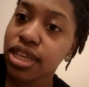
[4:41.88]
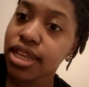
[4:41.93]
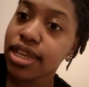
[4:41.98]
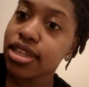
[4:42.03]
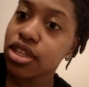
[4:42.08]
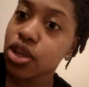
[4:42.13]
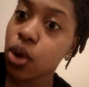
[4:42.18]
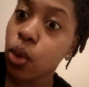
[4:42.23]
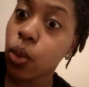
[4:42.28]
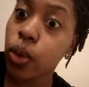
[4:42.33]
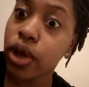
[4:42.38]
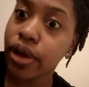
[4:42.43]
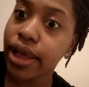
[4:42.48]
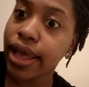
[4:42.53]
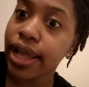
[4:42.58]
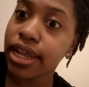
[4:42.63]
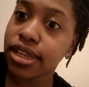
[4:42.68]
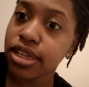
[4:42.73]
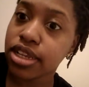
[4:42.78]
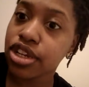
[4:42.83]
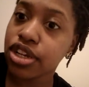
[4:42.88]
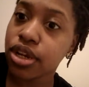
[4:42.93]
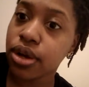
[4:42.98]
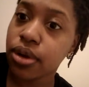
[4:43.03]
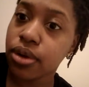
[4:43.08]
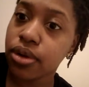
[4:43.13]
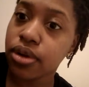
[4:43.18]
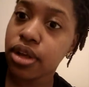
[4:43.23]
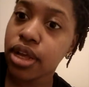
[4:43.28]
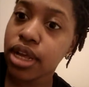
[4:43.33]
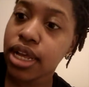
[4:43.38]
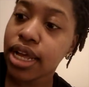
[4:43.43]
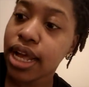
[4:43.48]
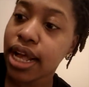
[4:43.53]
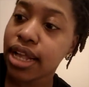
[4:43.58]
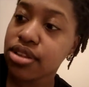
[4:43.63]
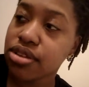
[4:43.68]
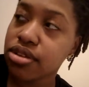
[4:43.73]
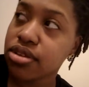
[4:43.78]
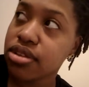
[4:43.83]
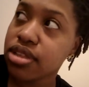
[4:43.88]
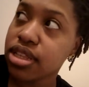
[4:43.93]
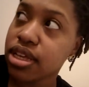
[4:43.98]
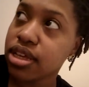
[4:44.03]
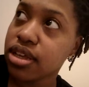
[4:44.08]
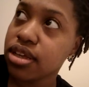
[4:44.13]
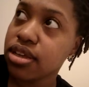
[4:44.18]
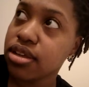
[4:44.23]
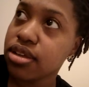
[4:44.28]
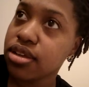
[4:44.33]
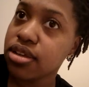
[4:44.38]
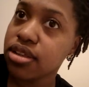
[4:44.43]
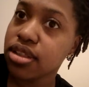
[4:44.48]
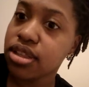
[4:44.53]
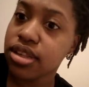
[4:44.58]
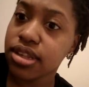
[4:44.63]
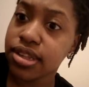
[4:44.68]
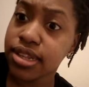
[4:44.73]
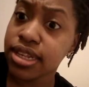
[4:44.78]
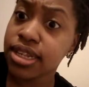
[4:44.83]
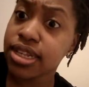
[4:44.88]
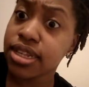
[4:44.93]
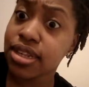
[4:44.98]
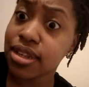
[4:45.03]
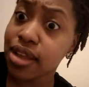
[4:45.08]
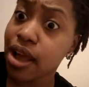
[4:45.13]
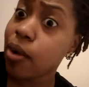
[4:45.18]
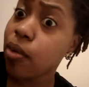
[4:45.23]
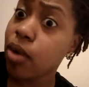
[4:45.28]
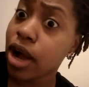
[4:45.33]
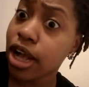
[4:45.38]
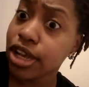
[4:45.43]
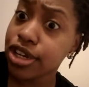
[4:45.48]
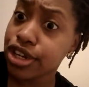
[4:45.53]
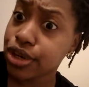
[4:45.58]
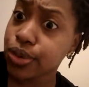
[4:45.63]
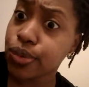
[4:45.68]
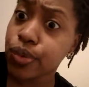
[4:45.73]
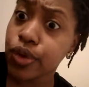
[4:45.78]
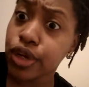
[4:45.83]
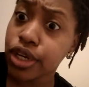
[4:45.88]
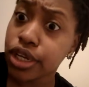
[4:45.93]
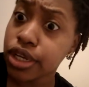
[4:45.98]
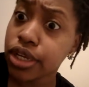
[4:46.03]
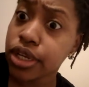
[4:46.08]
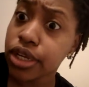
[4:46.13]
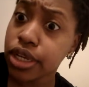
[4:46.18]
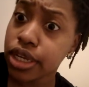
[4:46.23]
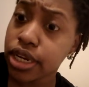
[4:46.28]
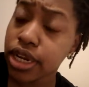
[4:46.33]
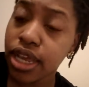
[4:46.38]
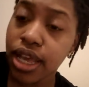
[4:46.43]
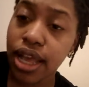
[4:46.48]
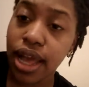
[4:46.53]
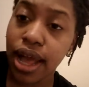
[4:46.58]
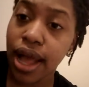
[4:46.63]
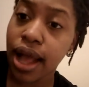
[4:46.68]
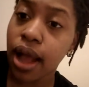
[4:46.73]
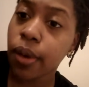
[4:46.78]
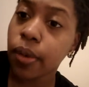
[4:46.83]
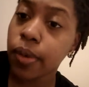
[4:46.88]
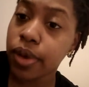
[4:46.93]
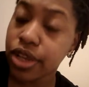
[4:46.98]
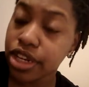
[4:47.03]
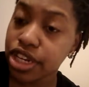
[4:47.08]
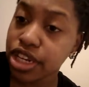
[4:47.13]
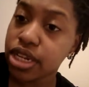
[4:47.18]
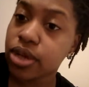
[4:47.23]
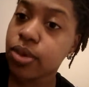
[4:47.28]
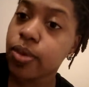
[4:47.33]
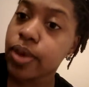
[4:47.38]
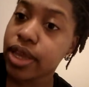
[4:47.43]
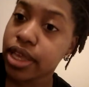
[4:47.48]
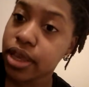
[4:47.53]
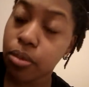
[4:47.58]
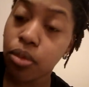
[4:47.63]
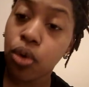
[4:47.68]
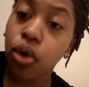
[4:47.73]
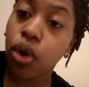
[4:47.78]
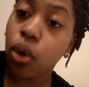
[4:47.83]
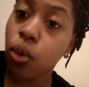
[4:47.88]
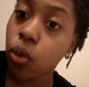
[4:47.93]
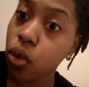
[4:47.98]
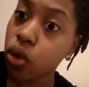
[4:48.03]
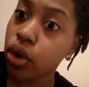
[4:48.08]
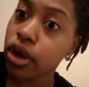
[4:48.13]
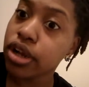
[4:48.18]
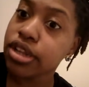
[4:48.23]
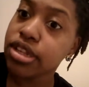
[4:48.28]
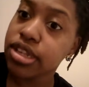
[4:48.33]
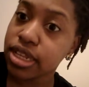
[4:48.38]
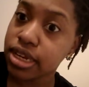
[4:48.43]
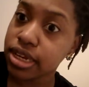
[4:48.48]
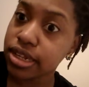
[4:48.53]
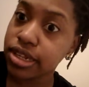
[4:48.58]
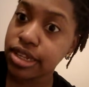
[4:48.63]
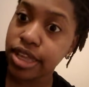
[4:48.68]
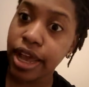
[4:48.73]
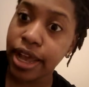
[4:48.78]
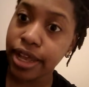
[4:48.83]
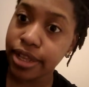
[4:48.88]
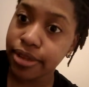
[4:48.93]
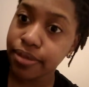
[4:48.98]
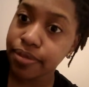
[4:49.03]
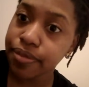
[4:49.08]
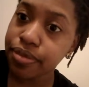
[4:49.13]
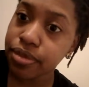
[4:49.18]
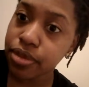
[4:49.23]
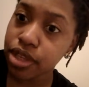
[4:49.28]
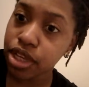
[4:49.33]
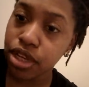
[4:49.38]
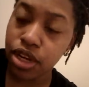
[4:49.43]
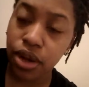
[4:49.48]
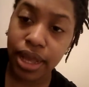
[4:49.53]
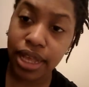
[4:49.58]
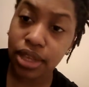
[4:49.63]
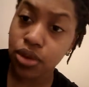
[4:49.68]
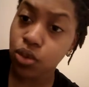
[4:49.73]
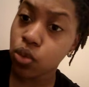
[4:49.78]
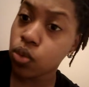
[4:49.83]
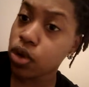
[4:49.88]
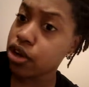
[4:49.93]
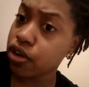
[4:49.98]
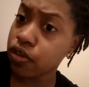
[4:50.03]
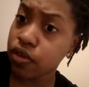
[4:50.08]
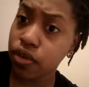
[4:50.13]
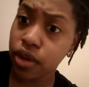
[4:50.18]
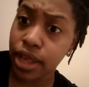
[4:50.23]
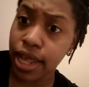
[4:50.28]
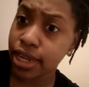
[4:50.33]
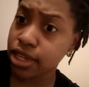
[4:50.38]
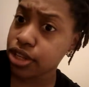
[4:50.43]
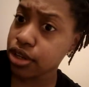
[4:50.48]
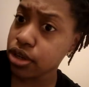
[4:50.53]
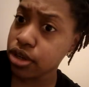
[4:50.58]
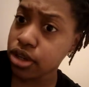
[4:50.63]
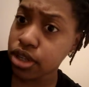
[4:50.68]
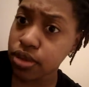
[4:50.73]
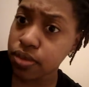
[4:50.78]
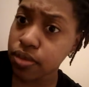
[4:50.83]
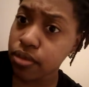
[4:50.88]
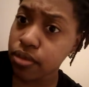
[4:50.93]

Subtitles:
it's a well acted show. I still think the seasons I watched were good. I wish it would get more awards than it's gotten. It has wonderful actors.